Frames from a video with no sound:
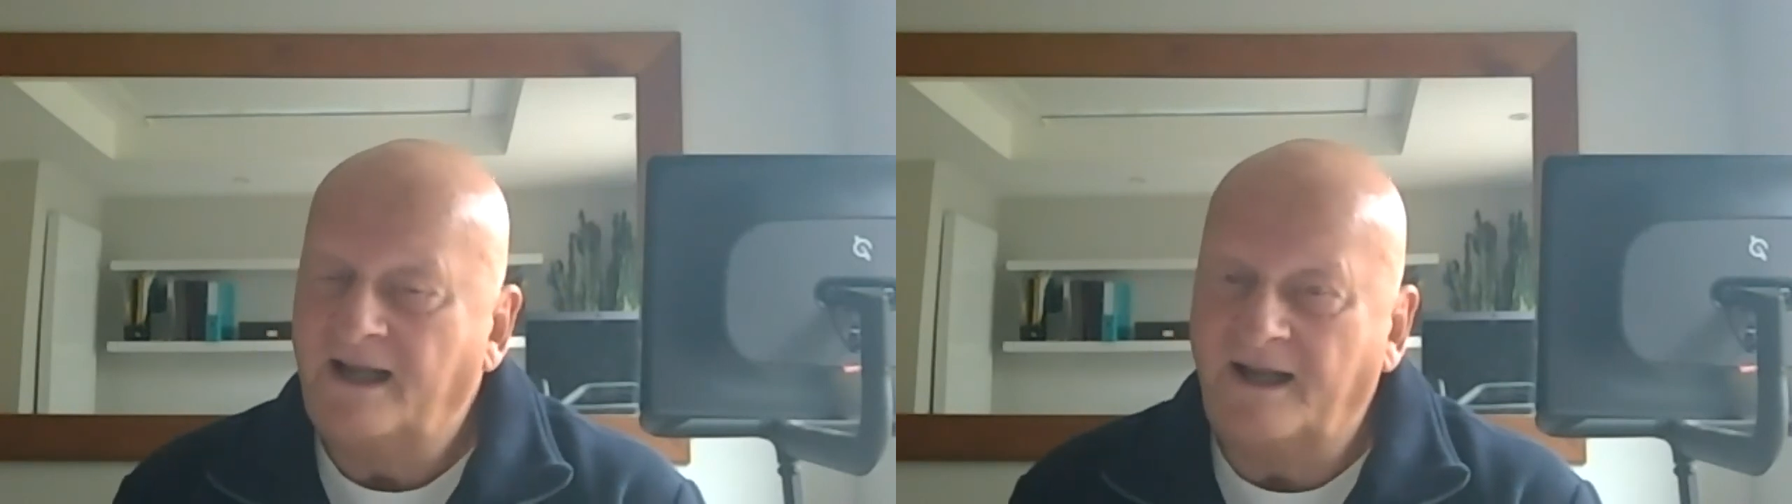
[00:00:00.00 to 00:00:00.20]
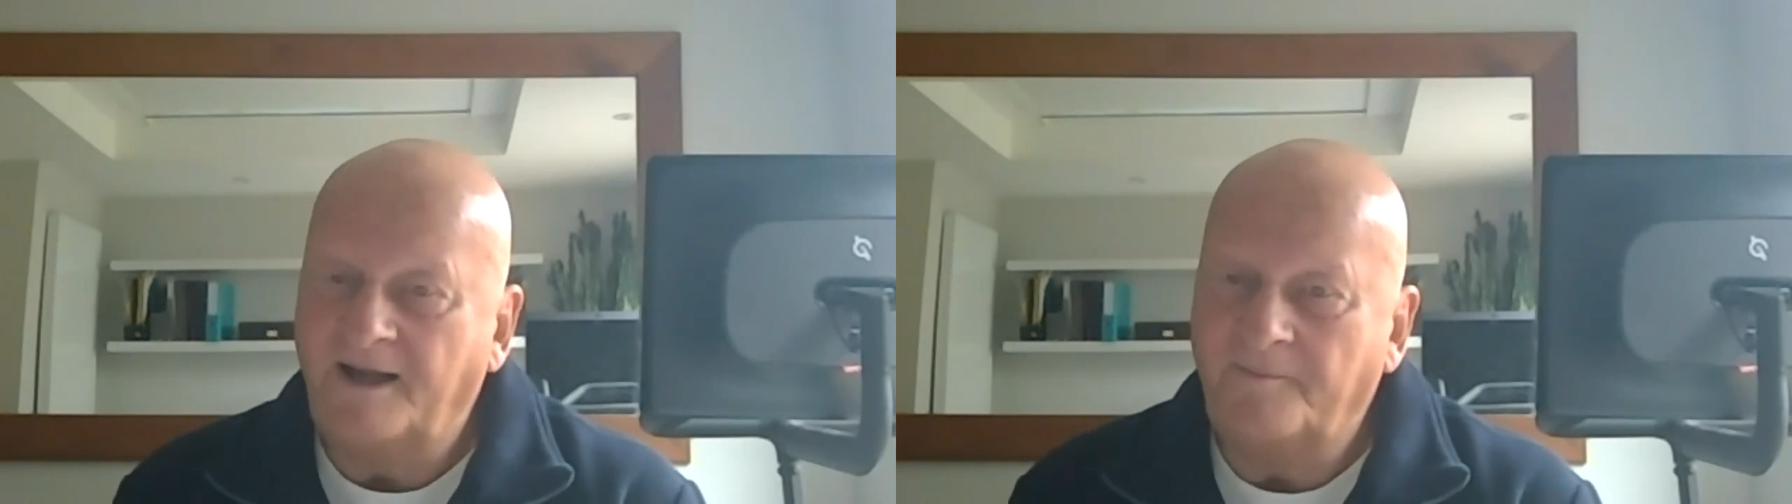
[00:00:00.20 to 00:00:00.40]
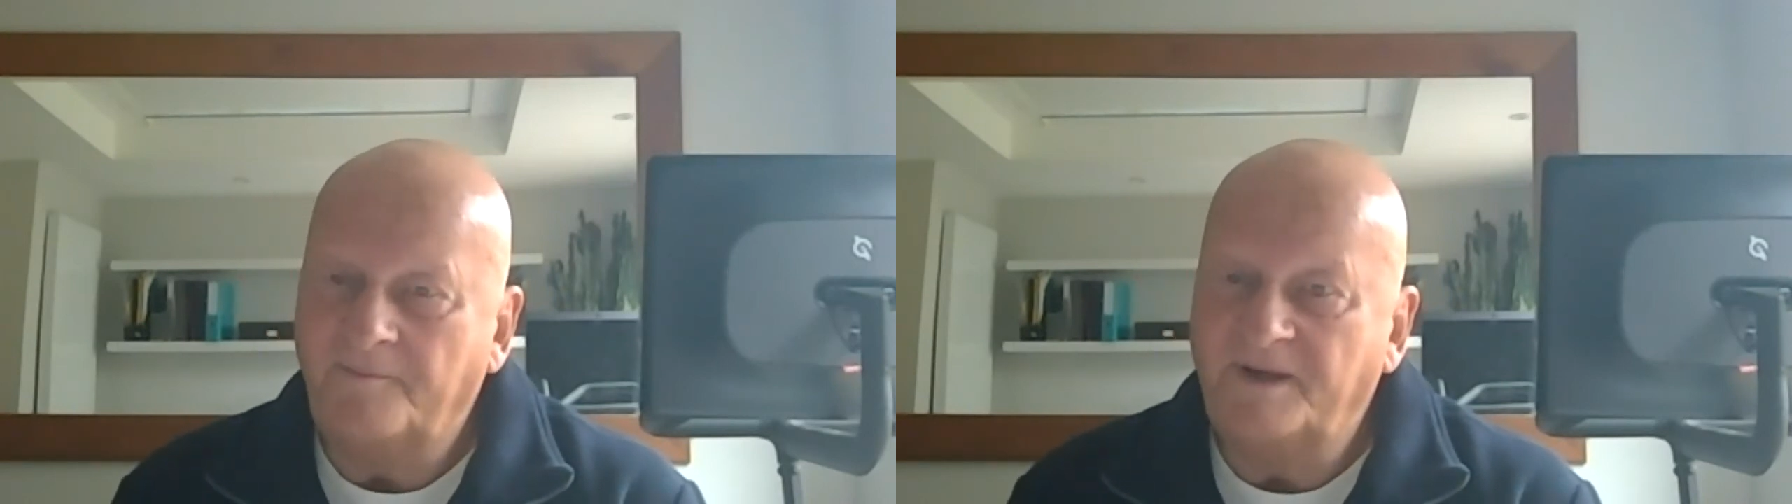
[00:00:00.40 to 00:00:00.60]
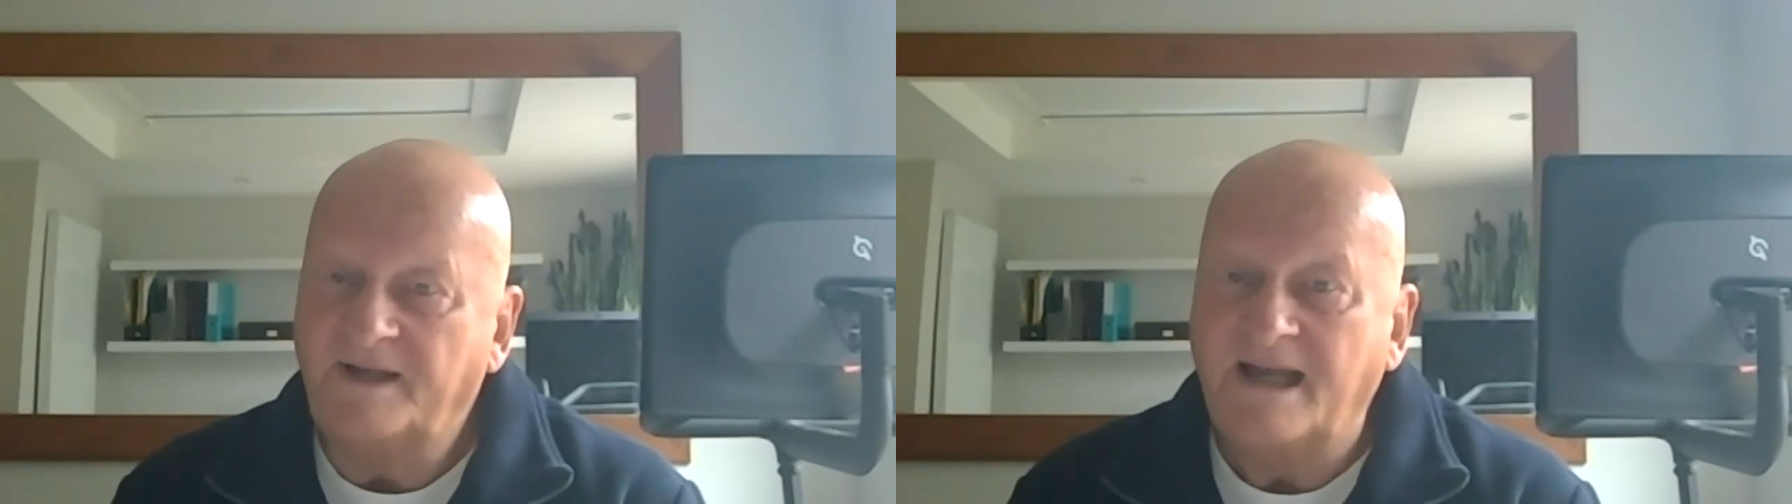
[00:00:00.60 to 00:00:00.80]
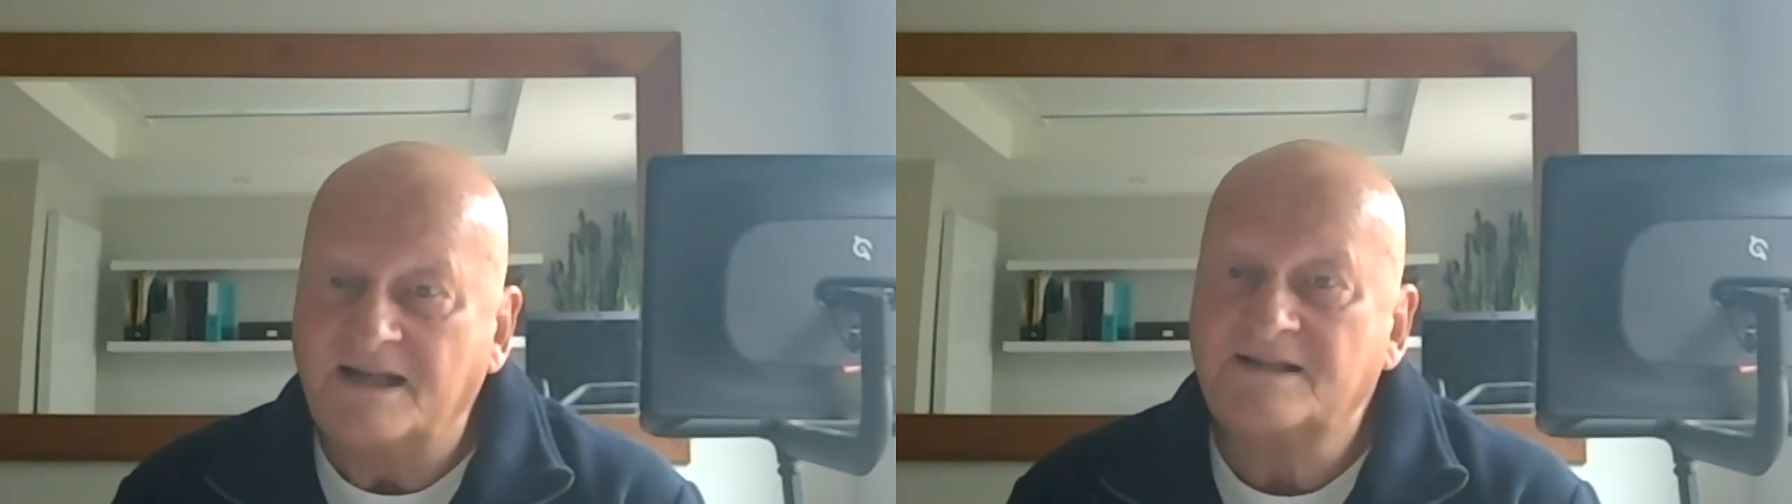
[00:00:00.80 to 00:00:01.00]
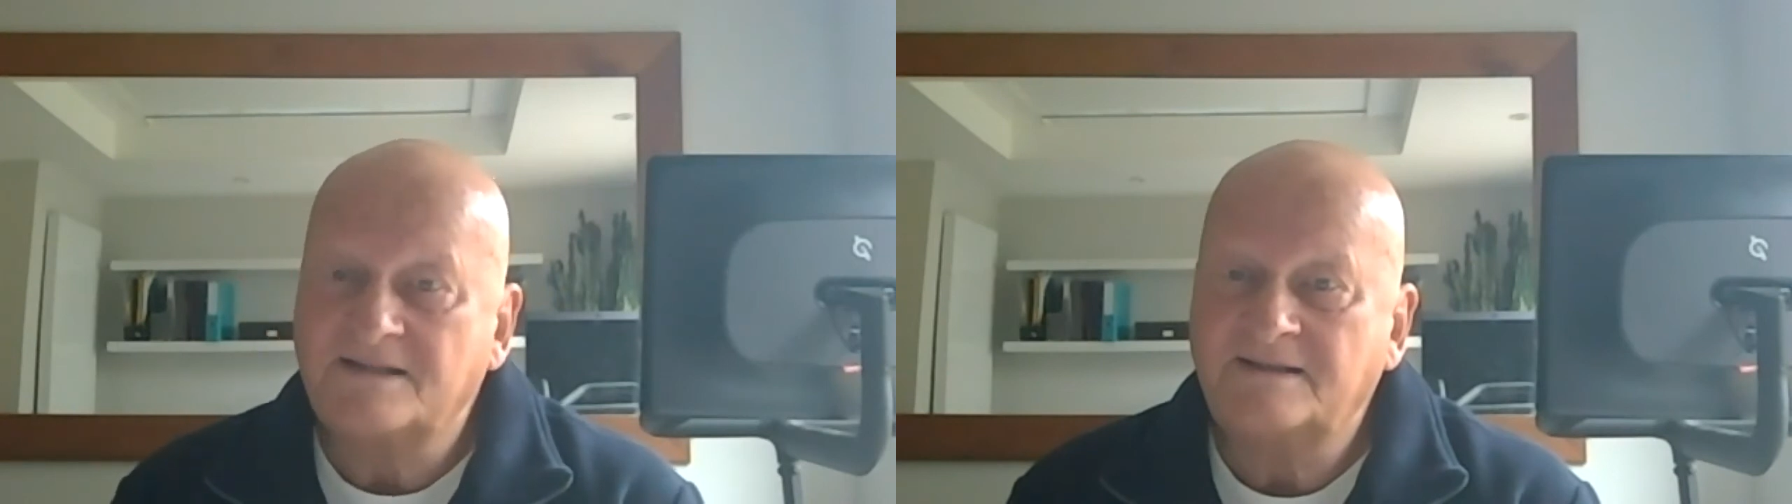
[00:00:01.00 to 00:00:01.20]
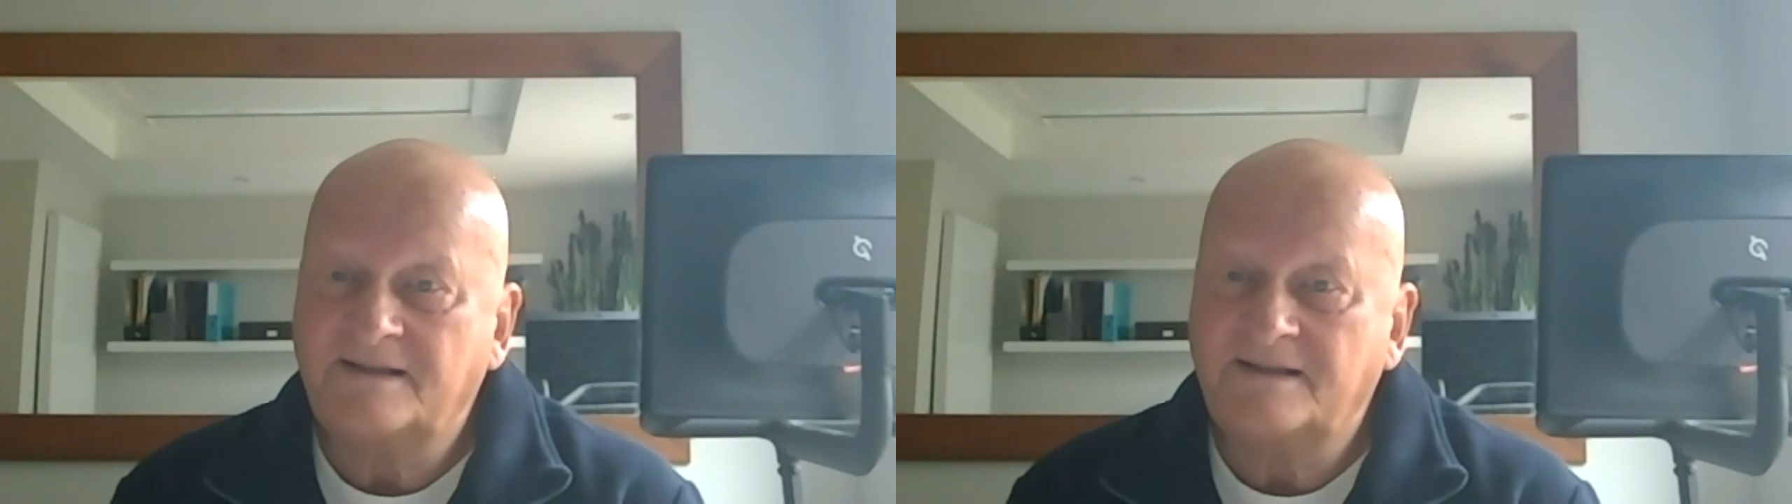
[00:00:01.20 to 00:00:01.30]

But yes,